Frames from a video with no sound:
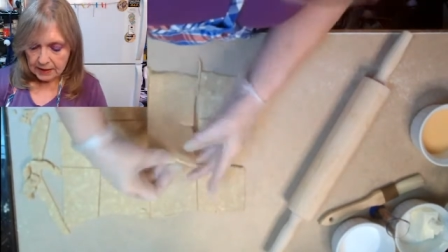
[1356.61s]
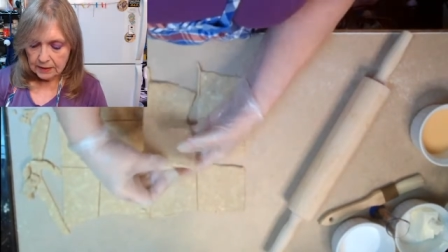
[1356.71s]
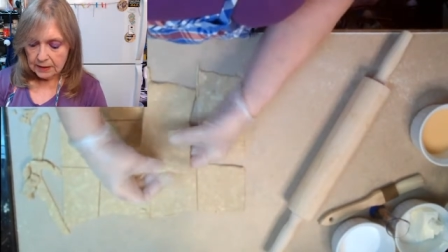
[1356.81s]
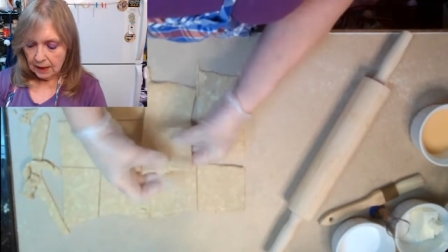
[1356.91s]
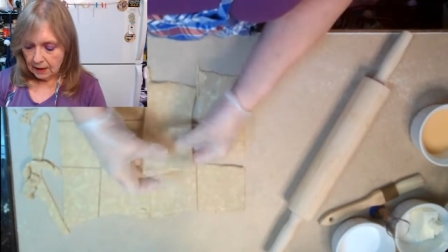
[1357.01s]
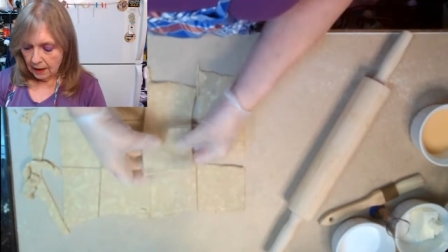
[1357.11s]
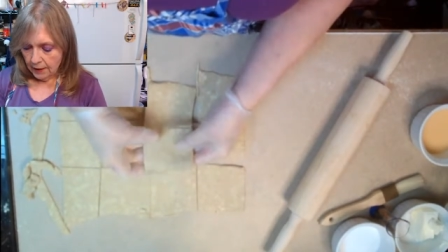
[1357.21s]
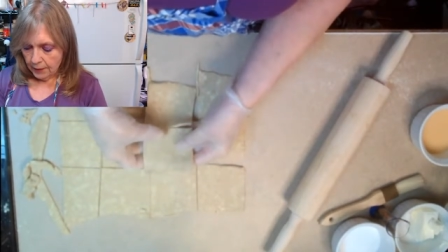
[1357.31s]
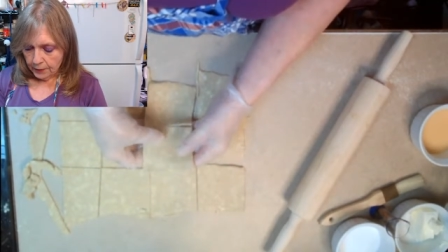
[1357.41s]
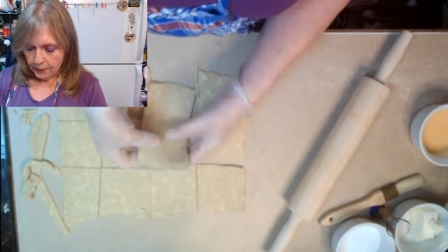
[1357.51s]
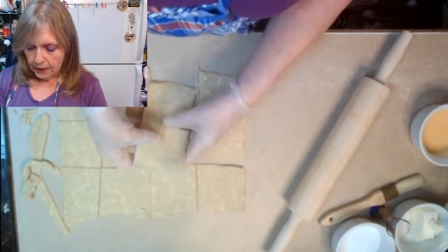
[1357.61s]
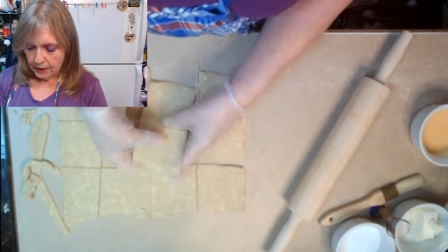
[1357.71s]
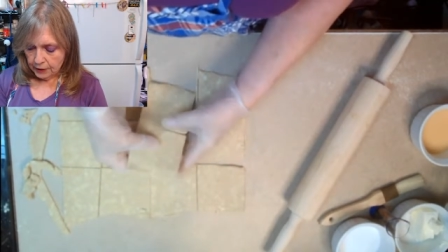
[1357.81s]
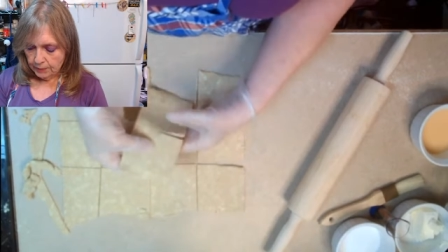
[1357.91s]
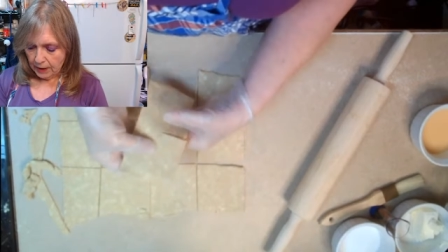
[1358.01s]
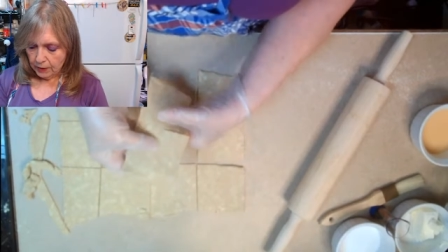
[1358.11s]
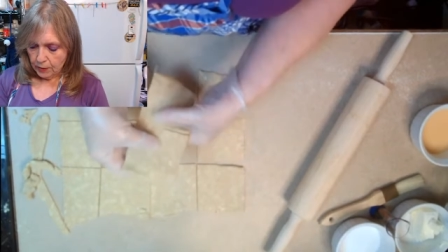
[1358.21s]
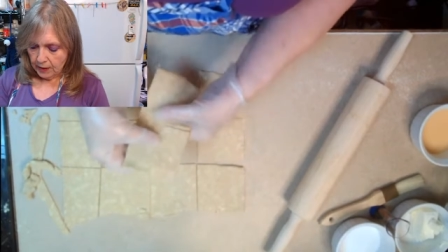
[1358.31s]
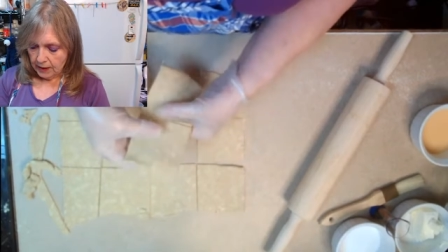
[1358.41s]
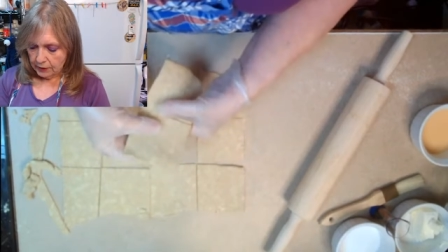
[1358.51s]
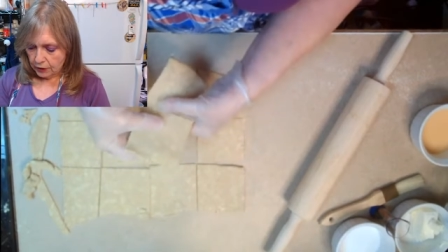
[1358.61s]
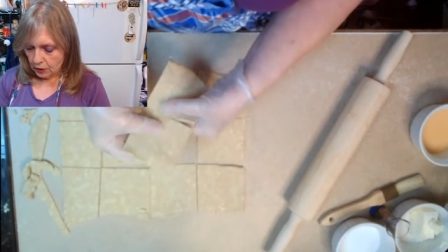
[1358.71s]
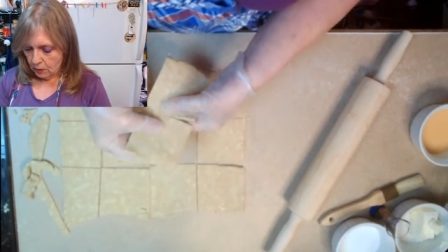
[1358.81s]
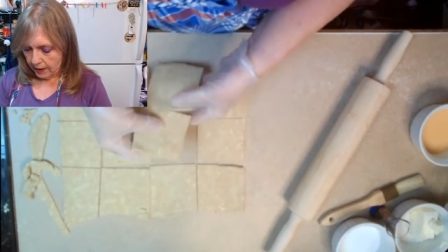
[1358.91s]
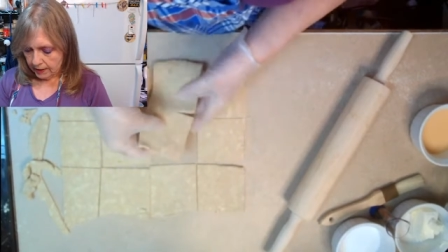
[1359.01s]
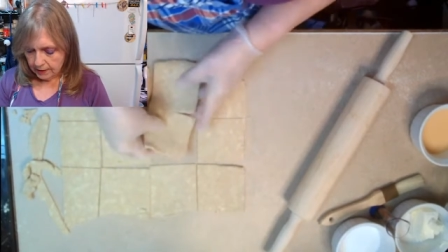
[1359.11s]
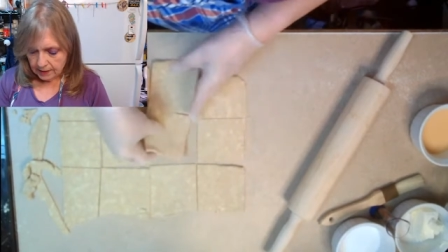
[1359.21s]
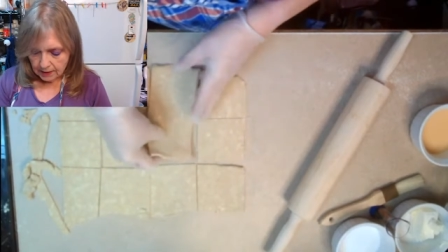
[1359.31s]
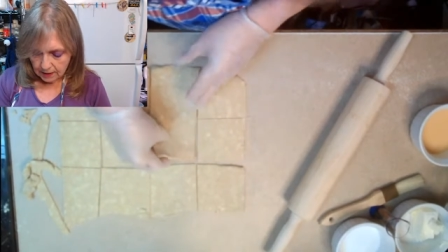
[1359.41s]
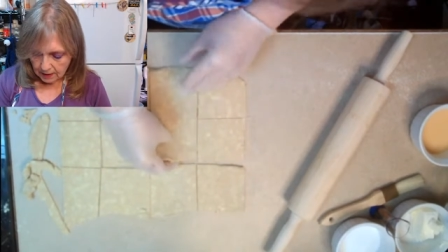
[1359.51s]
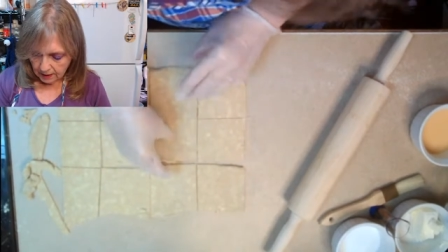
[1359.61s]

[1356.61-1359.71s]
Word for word: these little 3 inch by 3 inch squares